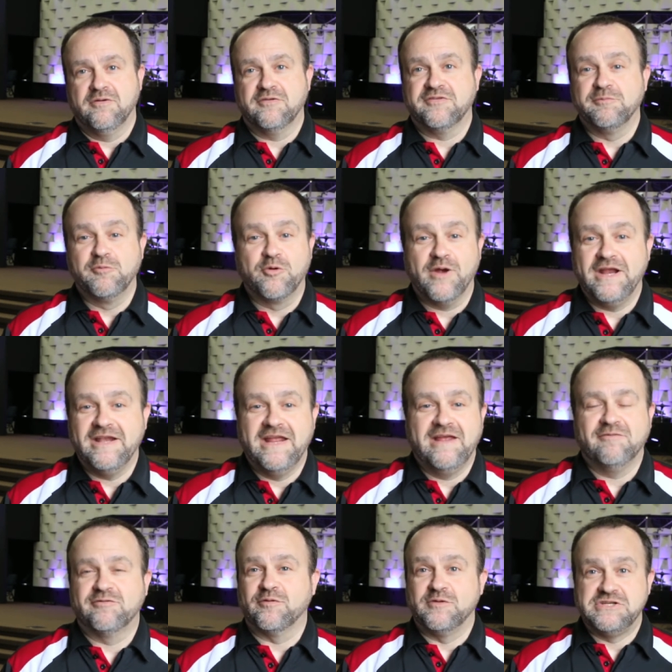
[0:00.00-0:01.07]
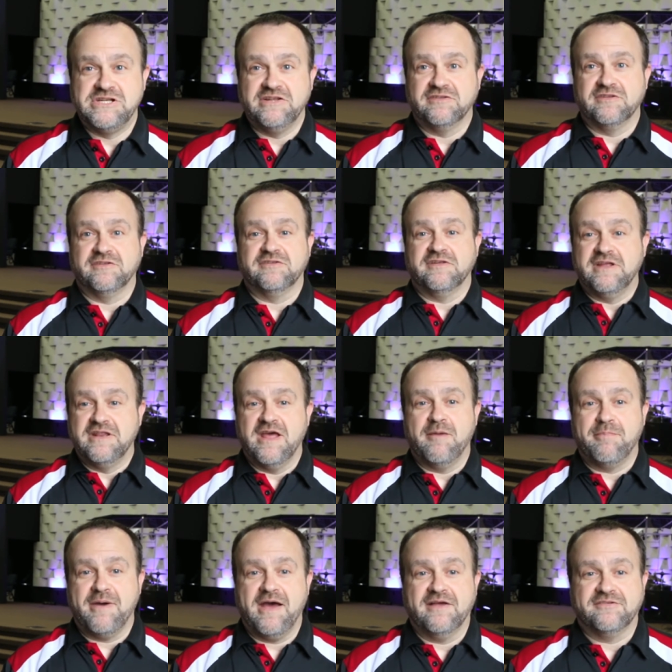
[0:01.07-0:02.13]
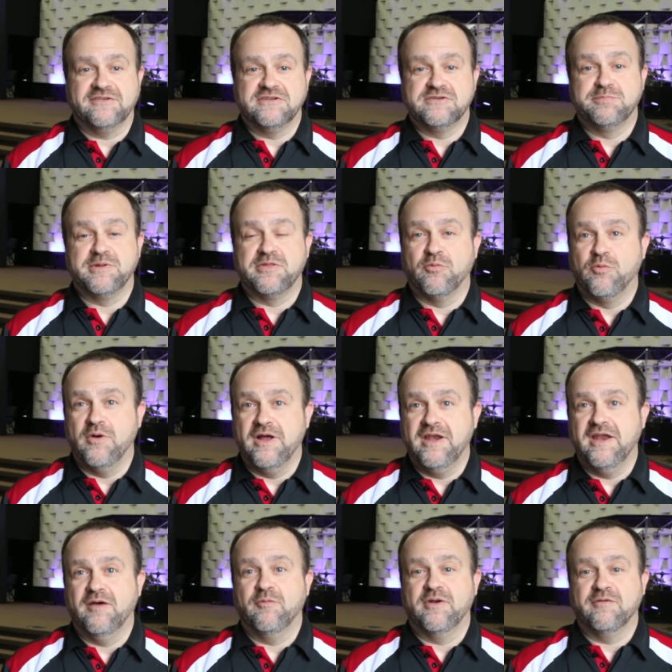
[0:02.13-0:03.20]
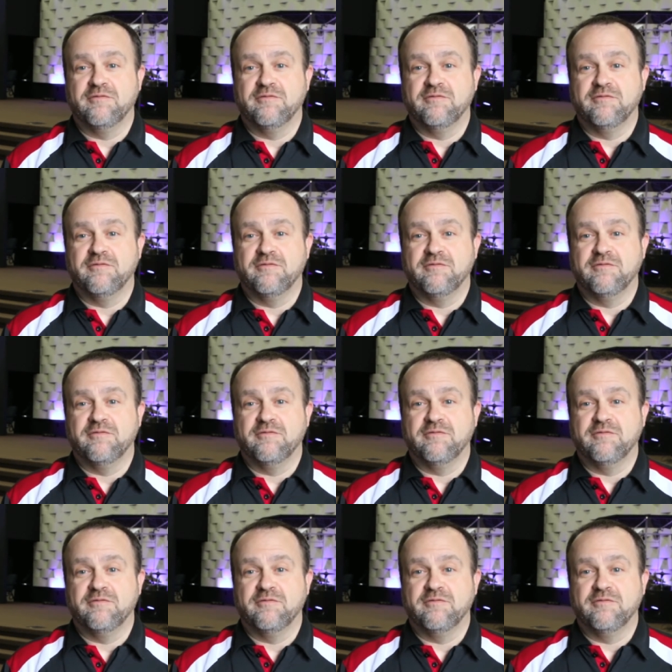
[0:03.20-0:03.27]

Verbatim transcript: There's some great names for Jesus in that passage, but the one I